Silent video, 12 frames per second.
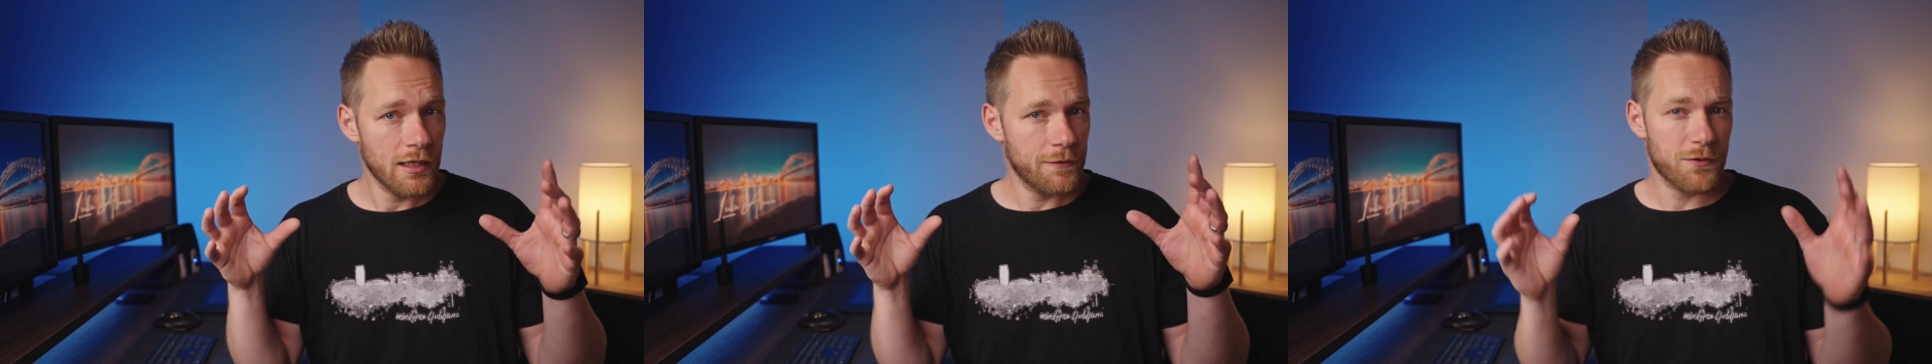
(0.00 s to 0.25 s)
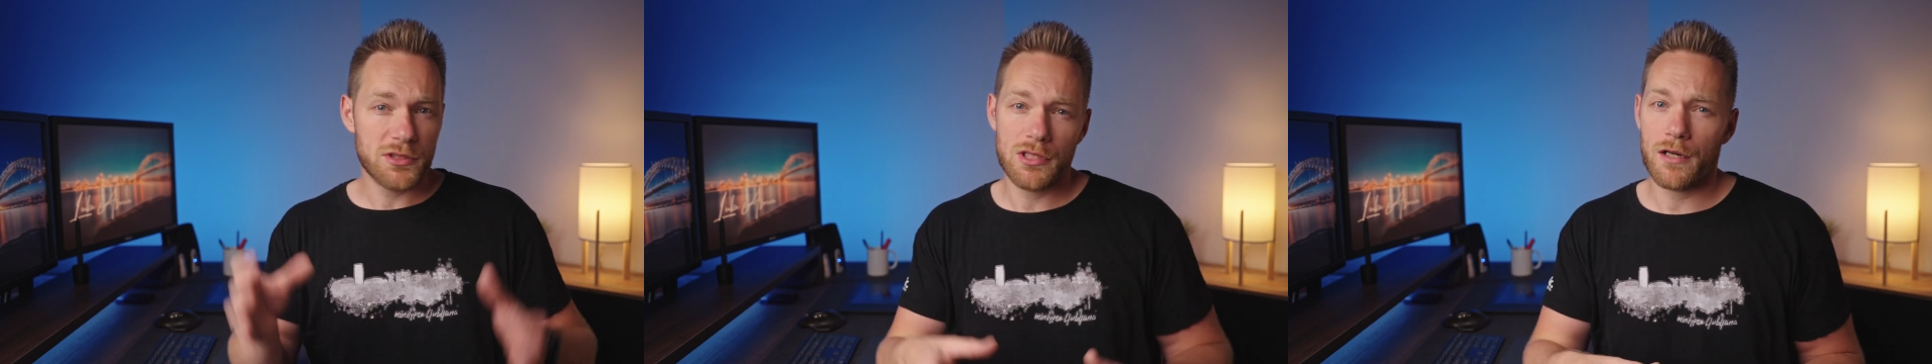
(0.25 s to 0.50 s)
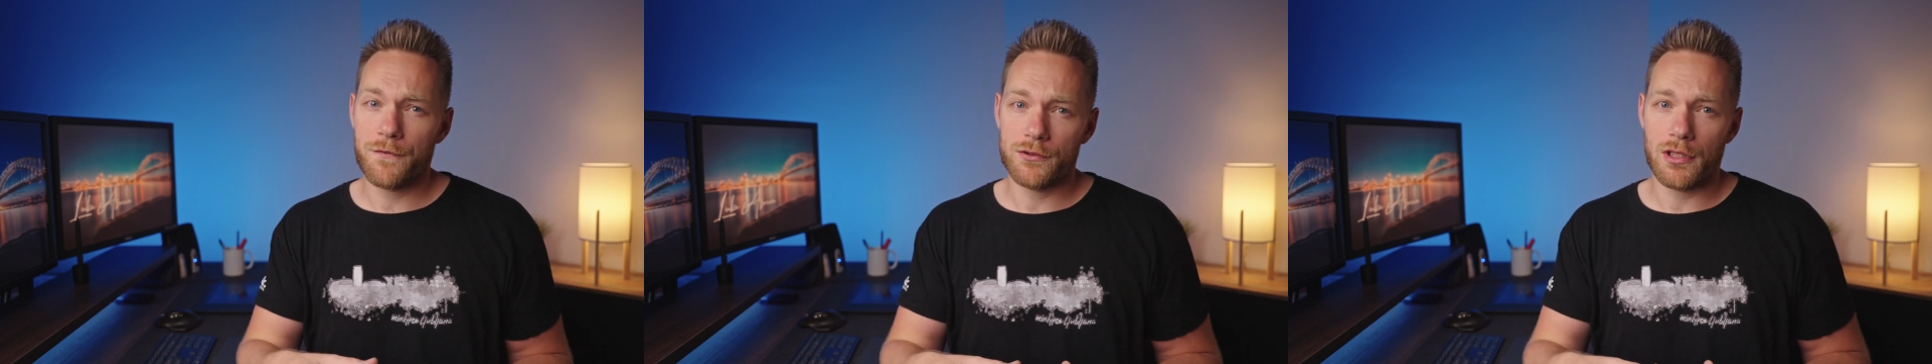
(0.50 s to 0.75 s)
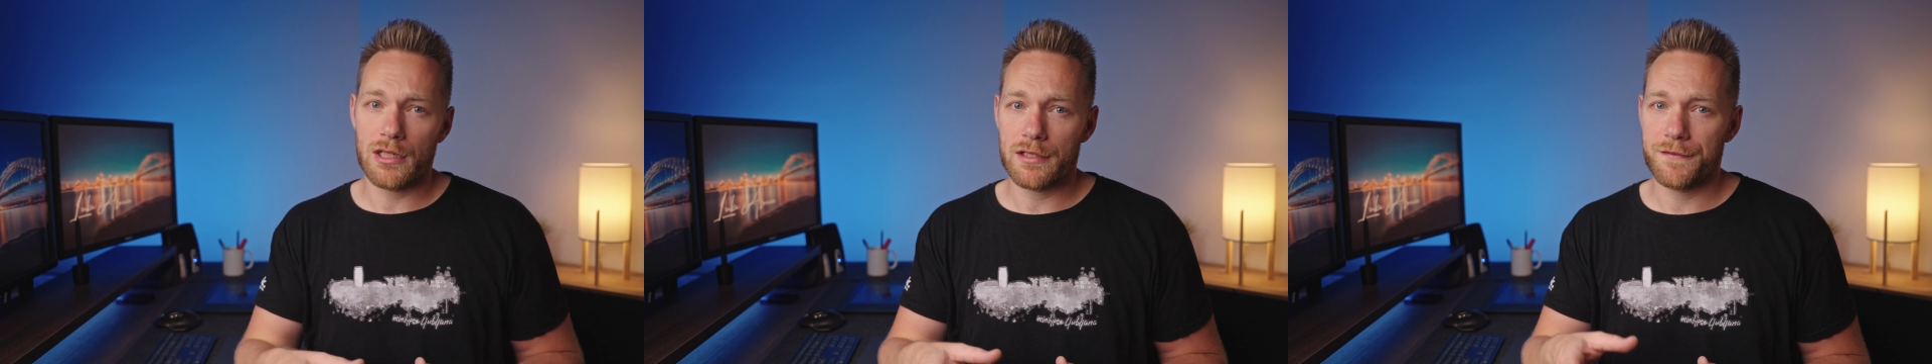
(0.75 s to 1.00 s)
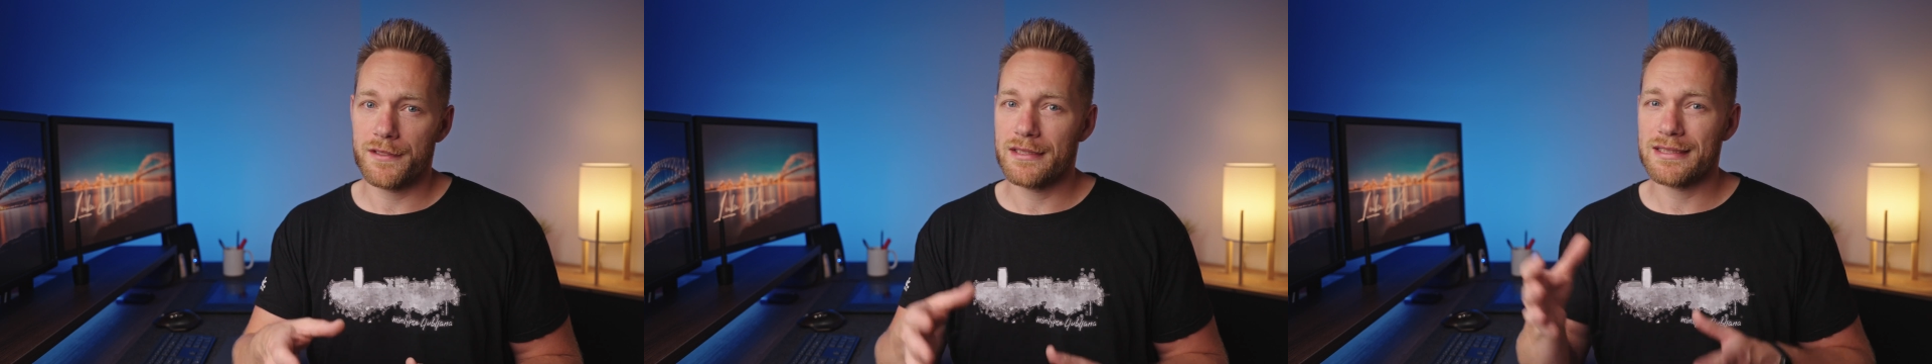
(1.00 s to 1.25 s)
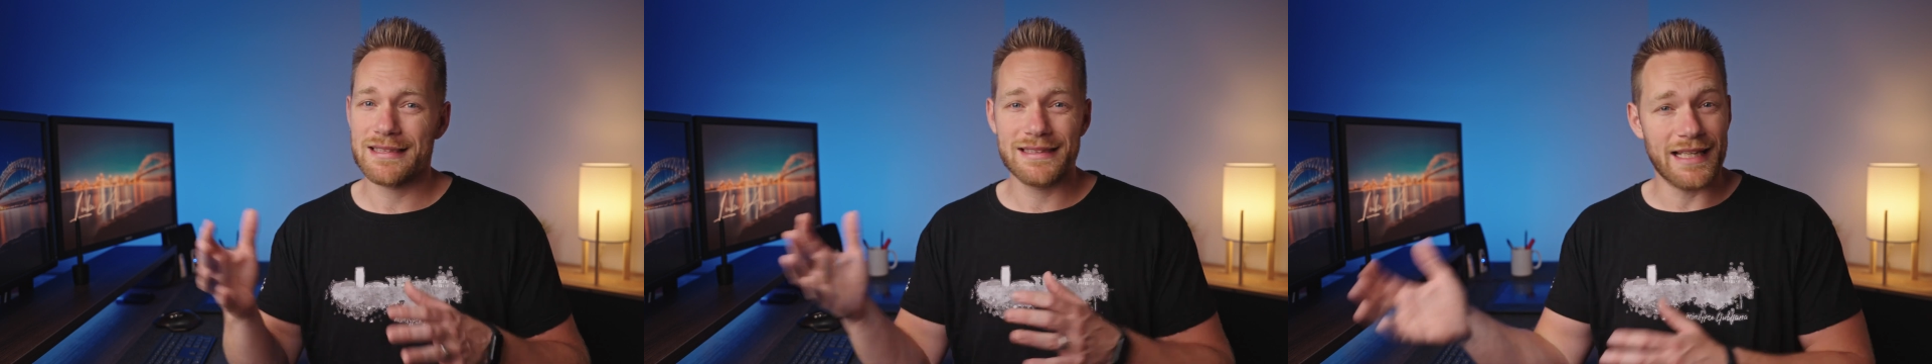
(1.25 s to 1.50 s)
for stock photography
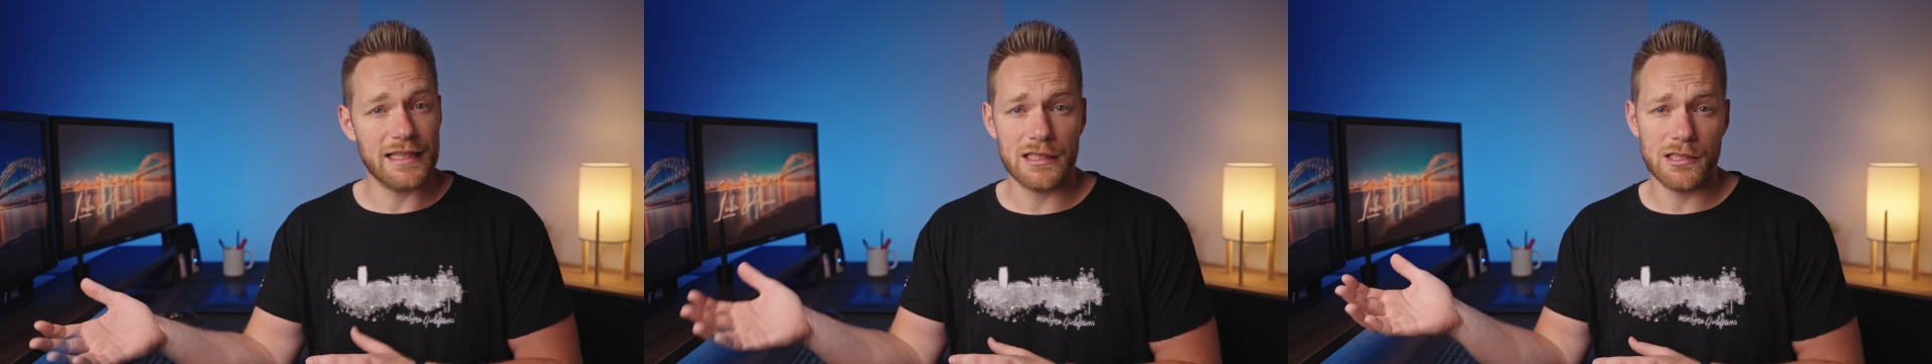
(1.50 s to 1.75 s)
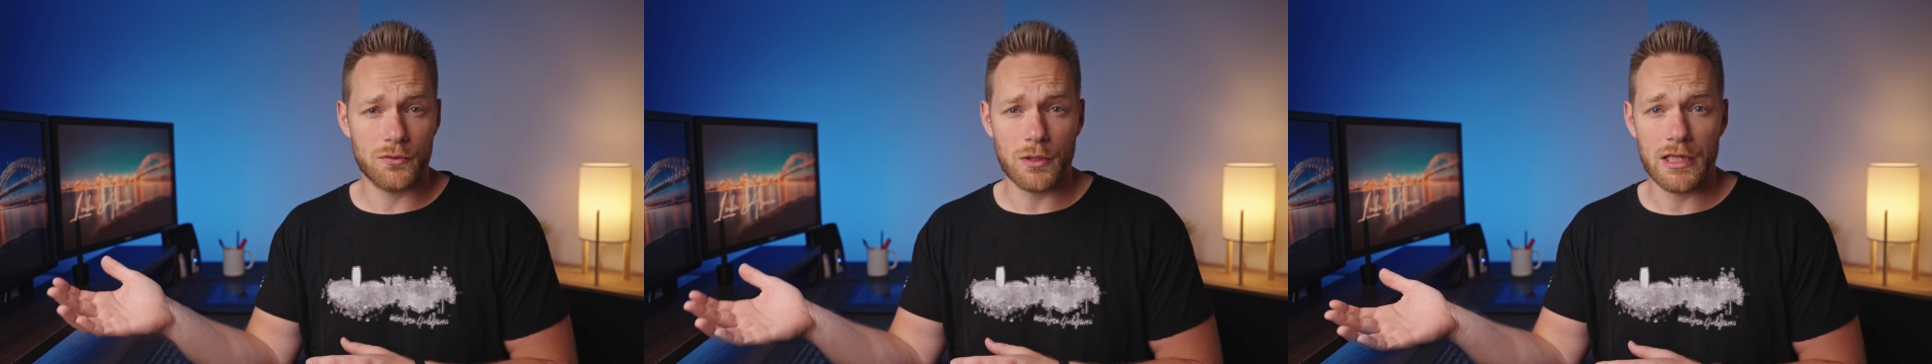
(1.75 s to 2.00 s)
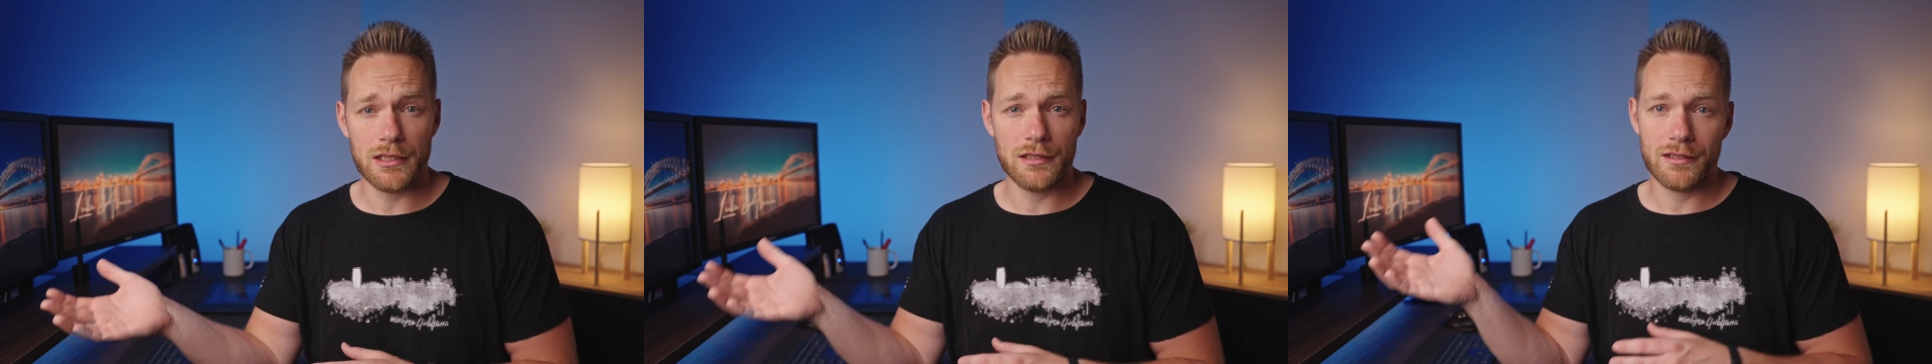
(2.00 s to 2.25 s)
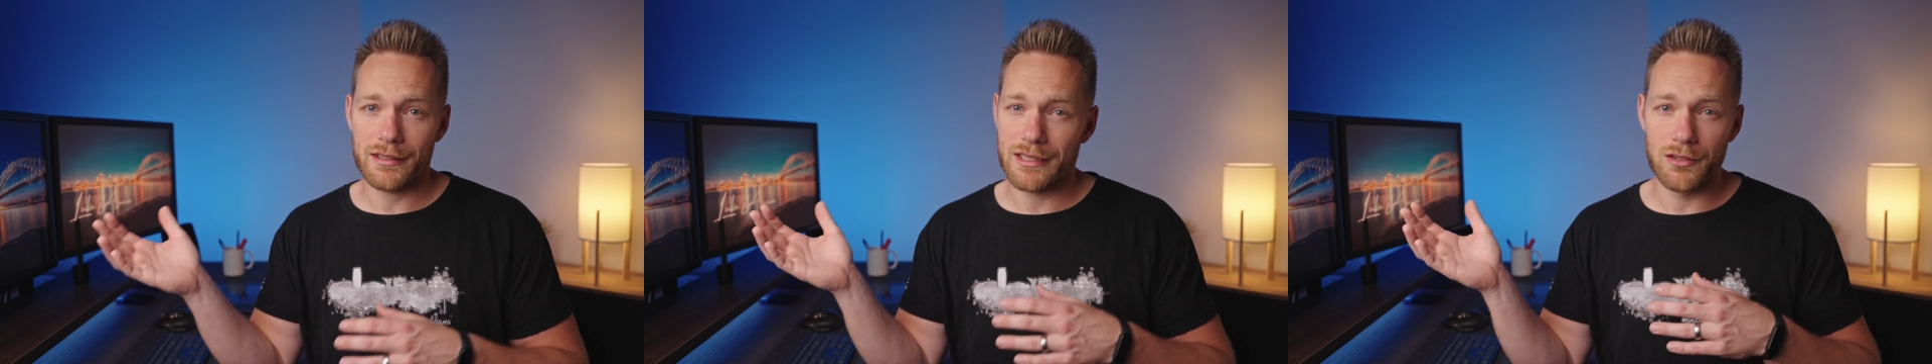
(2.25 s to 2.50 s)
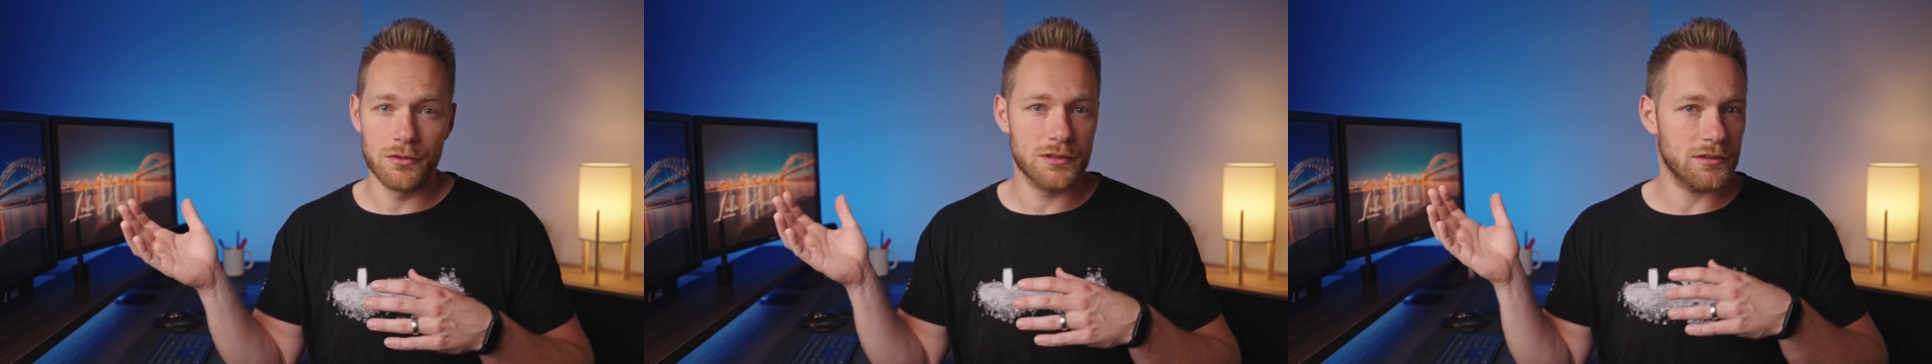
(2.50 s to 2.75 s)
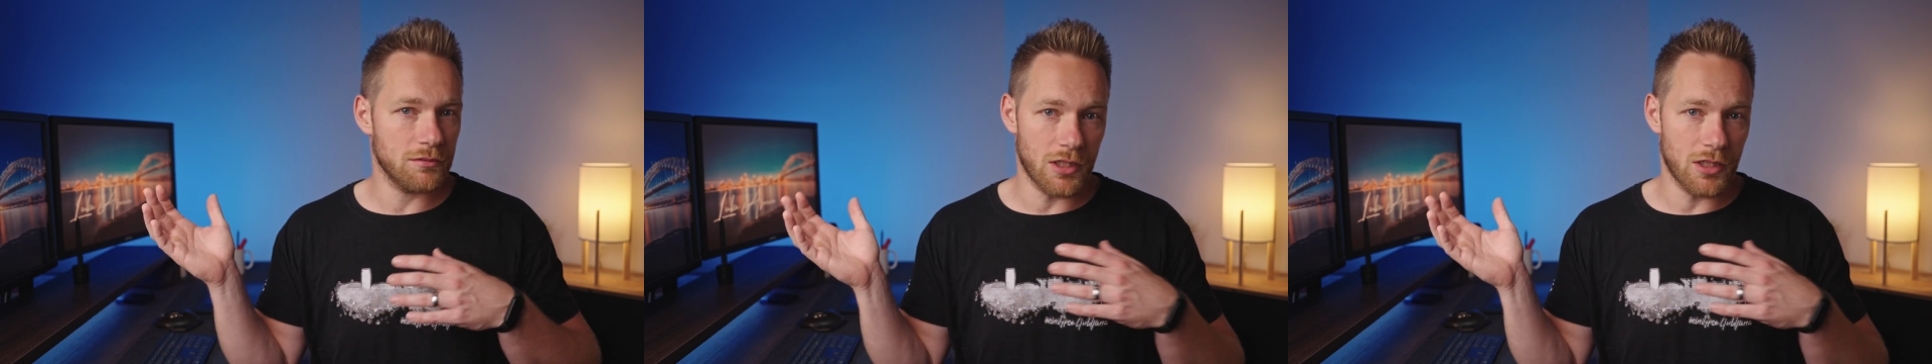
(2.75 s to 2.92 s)
the standard one includes